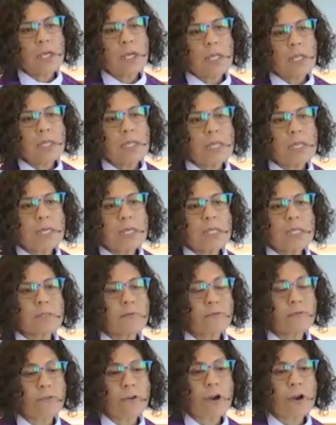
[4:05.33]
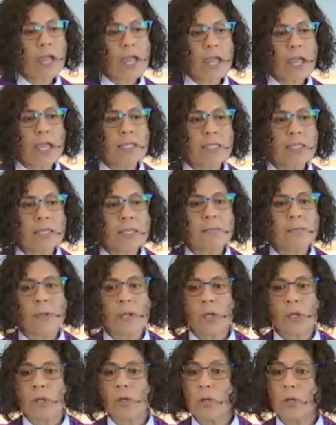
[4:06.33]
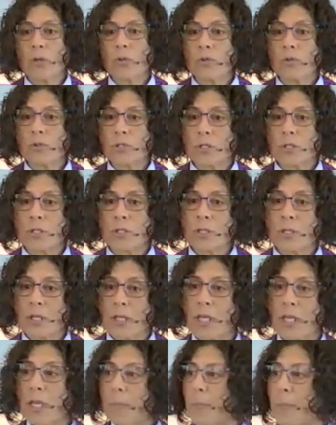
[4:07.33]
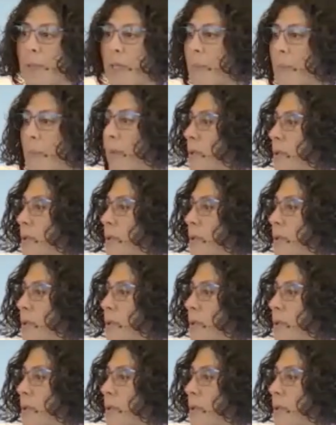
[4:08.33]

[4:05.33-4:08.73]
this phrase has been used to keep people